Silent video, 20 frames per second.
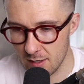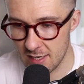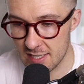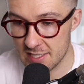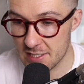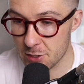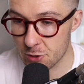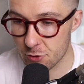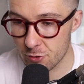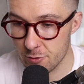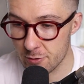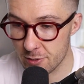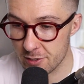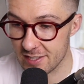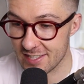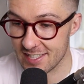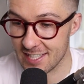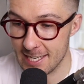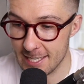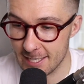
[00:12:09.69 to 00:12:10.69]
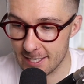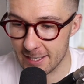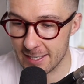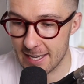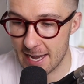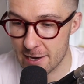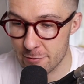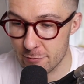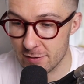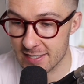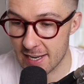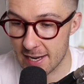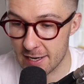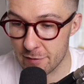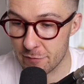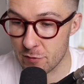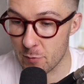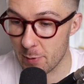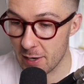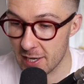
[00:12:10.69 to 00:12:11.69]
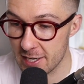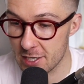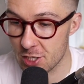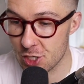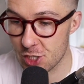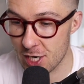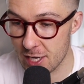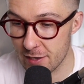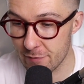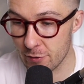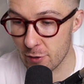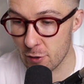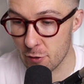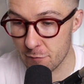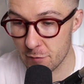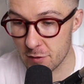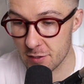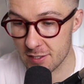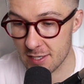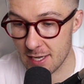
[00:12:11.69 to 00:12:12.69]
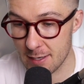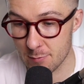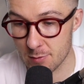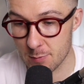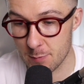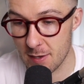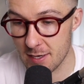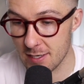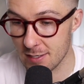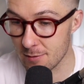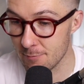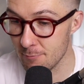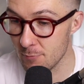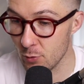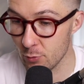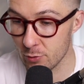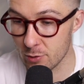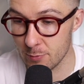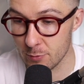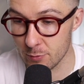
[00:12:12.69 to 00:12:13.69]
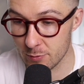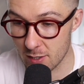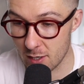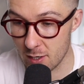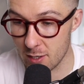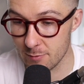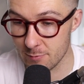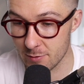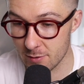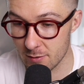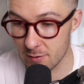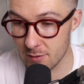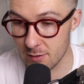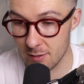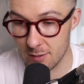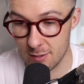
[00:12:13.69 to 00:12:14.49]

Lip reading: Is it true that the skin can get irritated if the blade is shaven over the same space multiple times?